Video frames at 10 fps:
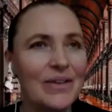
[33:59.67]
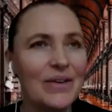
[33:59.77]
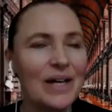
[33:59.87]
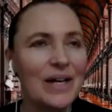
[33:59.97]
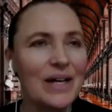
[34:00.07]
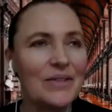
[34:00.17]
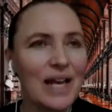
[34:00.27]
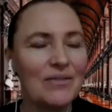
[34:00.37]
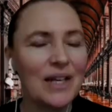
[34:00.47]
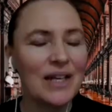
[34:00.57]
No, I
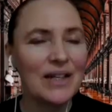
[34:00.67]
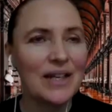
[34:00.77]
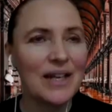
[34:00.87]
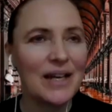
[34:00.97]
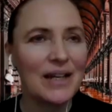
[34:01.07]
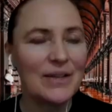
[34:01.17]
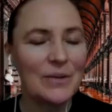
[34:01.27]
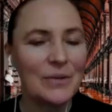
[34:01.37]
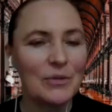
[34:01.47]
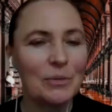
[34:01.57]
love the idea
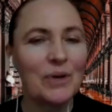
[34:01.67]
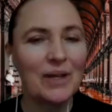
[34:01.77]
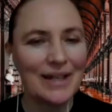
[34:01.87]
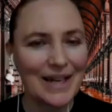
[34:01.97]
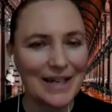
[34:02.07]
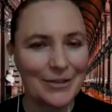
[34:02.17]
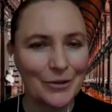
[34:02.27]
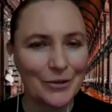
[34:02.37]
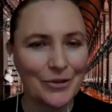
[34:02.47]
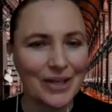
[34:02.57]
to spread
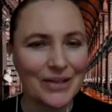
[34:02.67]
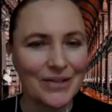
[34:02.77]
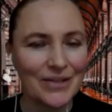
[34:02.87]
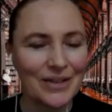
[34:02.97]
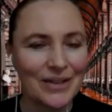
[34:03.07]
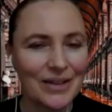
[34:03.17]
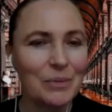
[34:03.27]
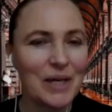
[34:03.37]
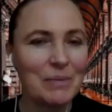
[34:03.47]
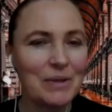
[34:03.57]
light on things, to be